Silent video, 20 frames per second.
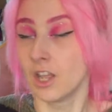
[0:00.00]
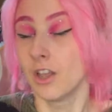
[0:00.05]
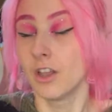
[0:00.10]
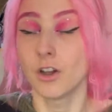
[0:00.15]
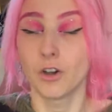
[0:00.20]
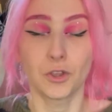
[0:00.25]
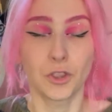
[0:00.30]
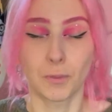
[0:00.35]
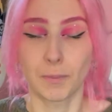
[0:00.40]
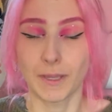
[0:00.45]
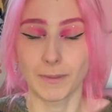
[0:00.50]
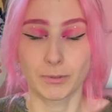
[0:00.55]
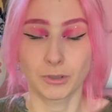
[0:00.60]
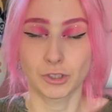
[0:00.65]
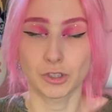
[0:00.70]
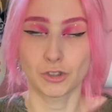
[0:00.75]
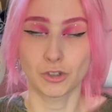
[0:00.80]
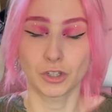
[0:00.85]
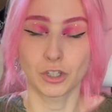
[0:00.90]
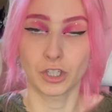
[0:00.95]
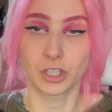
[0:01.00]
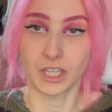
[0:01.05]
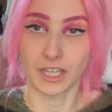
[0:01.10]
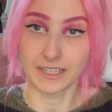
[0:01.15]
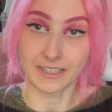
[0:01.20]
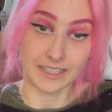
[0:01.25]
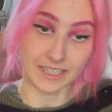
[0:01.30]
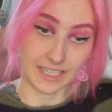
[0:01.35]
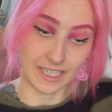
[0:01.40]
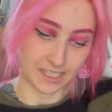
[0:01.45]
Other people struggle and
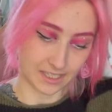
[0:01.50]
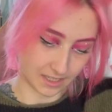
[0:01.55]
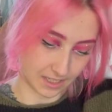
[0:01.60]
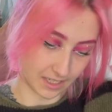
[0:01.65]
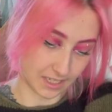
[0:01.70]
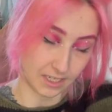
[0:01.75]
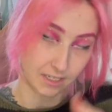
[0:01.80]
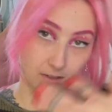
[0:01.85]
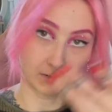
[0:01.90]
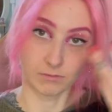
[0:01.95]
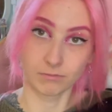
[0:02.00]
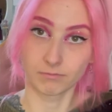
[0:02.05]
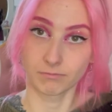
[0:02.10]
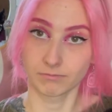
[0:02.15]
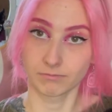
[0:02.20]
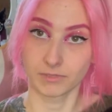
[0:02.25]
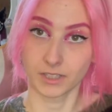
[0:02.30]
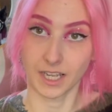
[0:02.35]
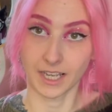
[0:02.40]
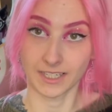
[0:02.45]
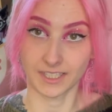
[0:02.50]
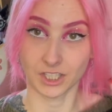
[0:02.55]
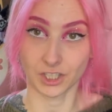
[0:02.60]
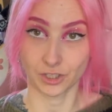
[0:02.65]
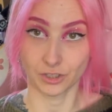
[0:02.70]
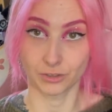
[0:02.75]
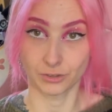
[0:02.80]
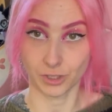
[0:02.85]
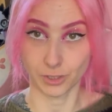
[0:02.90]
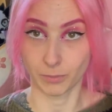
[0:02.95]
need the
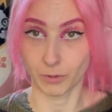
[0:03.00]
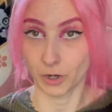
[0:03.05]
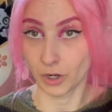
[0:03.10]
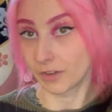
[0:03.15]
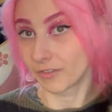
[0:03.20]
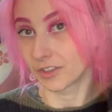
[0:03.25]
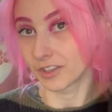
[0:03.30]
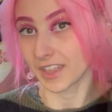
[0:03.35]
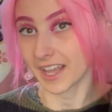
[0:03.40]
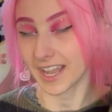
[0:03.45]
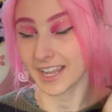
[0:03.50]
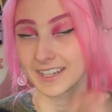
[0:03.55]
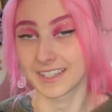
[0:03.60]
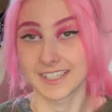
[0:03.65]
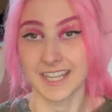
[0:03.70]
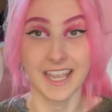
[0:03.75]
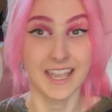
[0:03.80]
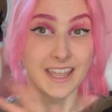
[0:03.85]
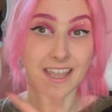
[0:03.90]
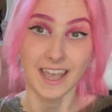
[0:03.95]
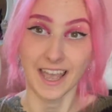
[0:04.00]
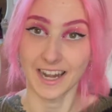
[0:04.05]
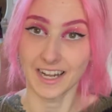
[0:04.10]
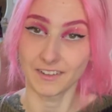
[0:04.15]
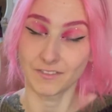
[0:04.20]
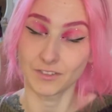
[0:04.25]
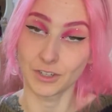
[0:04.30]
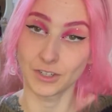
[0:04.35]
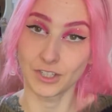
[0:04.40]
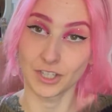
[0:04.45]
additional support of the other hand, and if
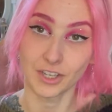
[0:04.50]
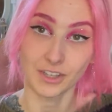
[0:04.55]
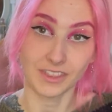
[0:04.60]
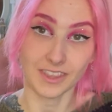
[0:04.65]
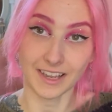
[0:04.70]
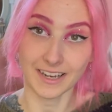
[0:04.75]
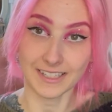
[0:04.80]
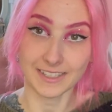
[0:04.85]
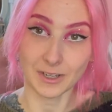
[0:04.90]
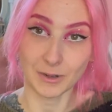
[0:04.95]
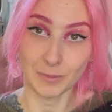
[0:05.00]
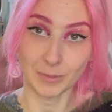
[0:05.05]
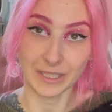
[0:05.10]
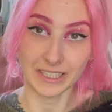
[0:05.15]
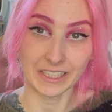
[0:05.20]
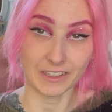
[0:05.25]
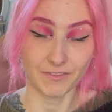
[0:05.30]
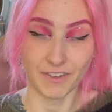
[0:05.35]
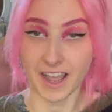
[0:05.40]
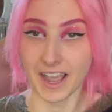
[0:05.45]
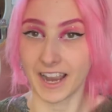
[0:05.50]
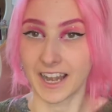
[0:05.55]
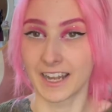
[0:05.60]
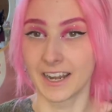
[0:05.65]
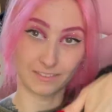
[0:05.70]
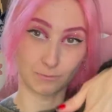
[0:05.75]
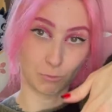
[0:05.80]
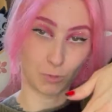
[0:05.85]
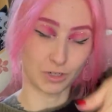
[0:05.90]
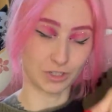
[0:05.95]
you do, that is completely fine.
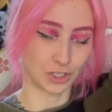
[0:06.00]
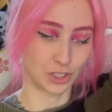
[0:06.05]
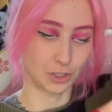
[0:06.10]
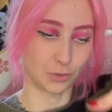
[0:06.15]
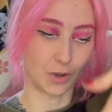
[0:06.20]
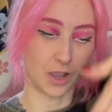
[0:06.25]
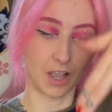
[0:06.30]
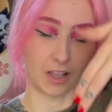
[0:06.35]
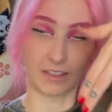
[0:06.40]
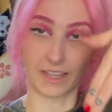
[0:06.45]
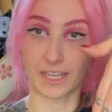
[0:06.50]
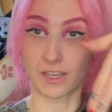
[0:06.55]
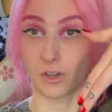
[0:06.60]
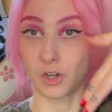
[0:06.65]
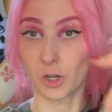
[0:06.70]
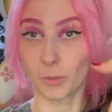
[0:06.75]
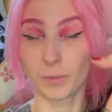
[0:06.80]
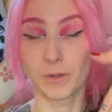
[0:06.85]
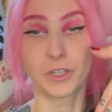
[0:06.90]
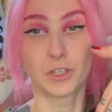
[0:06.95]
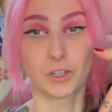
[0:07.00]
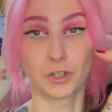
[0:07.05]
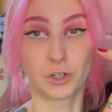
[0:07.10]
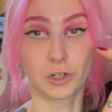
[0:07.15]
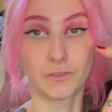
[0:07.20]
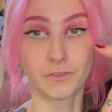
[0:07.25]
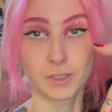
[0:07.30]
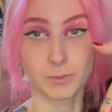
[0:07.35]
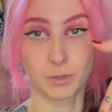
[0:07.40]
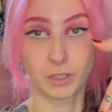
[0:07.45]
Once you are like open and you're
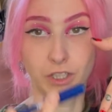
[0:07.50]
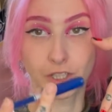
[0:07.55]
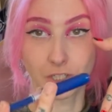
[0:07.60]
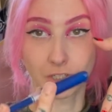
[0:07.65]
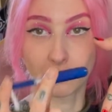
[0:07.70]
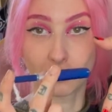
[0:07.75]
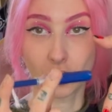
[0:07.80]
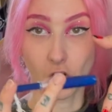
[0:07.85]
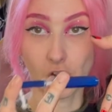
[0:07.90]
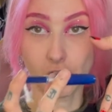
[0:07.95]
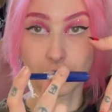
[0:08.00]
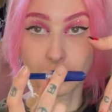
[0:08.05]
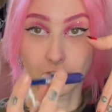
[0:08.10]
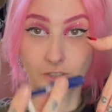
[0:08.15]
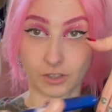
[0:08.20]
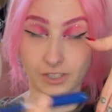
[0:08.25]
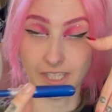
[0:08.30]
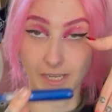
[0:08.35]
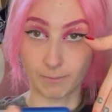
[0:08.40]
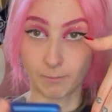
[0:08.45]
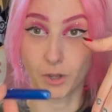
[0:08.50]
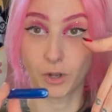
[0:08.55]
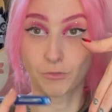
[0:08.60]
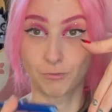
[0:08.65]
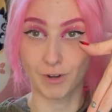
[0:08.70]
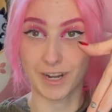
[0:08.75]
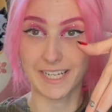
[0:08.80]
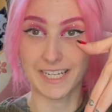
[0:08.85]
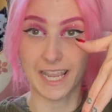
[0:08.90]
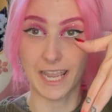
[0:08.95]
comfortable and you've got your tampon
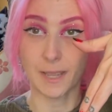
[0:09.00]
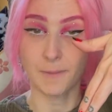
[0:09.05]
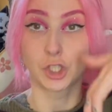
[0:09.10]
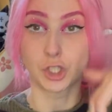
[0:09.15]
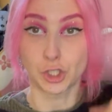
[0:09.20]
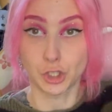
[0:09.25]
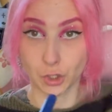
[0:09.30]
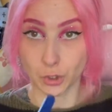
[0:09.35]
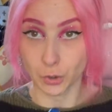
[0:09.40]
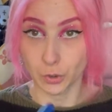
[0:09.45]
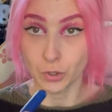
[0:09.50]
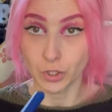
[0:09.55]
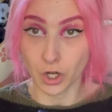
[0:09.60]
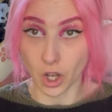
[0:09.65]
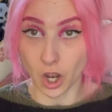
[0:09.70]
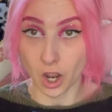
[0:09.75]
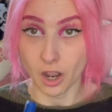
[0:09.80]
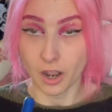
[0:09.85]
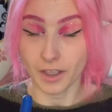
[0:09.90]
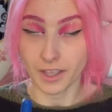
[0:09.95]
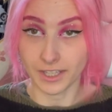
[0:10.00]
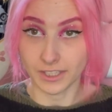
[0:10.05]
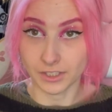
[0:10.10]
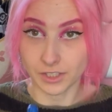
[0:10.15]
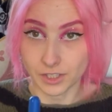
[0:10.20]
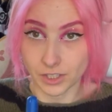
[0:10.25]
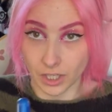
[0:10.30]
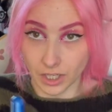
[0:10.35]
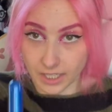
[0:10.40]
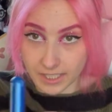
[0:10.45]
ready, do not
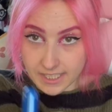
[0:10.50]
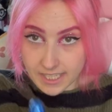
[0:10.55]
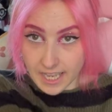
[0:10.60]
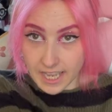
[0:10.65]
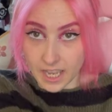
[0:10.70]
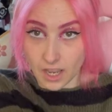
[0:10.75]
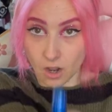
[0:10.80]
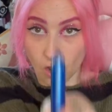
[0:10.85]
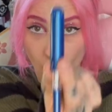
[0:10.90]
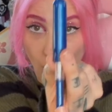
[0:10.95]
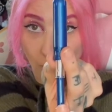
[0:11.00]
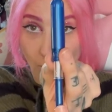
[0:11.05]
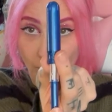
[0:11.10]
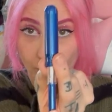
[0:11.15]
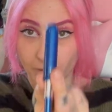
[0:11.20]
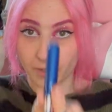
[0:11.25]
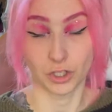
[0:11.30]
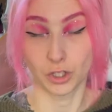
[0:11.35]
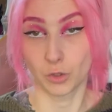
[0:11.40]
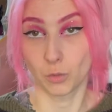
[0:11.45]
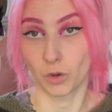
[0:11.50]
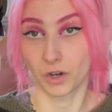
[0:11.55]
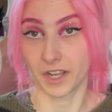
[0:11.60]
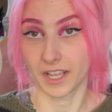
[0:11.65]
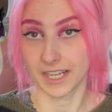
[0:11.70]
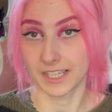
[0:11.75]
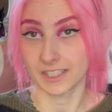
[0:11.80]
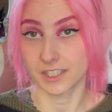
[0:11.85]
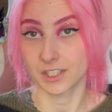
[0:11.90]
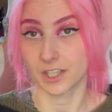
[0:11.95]
insert it up. You want to
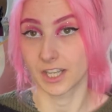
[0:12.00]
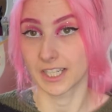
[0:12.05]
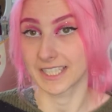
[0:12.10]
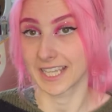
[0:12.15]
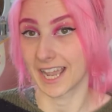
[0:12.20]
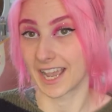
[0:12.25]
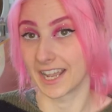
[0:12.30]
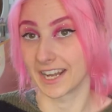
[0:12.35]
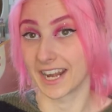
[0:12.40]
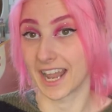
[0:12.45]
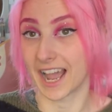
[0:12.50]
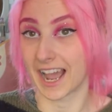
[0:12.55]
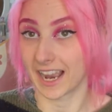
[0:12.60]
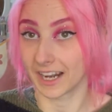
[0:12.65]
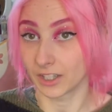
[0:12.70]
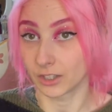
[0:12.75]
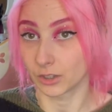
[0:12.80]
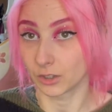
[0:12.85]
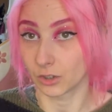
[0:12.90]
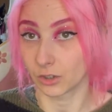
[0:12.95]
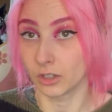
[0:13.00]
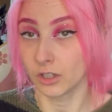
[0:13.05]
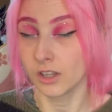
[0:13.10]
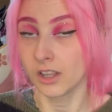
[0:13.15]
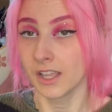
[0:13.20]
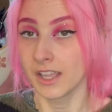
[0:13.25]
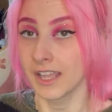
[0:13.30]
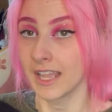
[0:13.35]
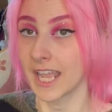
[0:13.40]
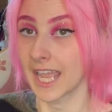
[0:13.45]
insert it at an angle
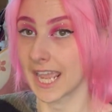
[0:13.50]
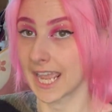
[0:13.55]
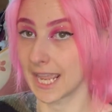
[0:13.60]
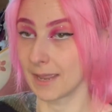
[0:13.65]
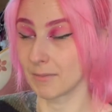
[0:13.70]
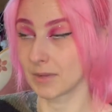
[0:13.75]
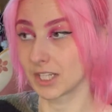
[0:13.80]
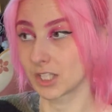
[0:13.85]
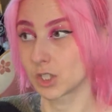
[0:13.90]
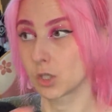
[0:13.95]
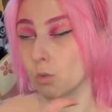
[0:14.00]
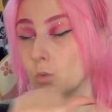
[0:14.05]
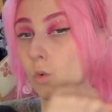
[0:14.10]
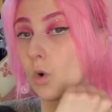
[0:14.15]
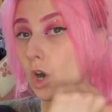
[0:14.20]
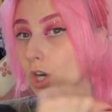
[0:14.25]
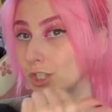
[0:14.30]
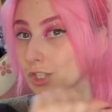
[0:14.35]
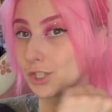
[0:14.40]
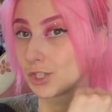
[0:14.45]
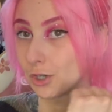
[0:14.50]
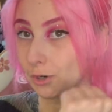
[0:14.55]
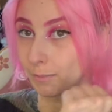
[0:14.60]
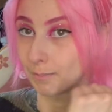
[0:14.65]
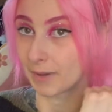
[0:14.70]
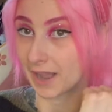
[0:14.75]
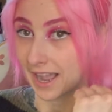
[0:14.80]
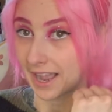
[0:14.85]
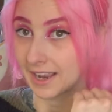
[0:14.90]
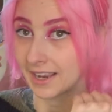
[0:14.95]
aiming towards your
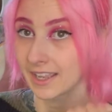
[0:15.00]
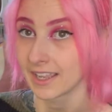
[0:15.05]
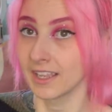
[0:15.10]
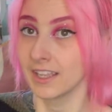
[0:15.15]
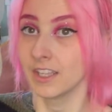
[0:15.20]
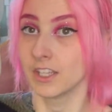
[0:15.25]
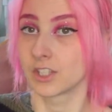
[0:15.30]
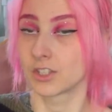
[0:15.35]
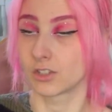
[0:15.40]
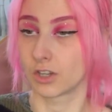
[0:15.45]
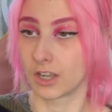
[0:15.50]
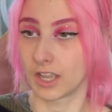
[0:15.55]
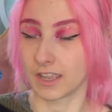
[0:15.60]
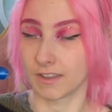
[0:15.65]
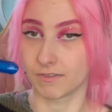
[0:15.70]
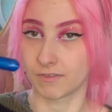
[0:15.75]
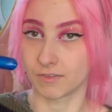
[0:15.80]
back. So if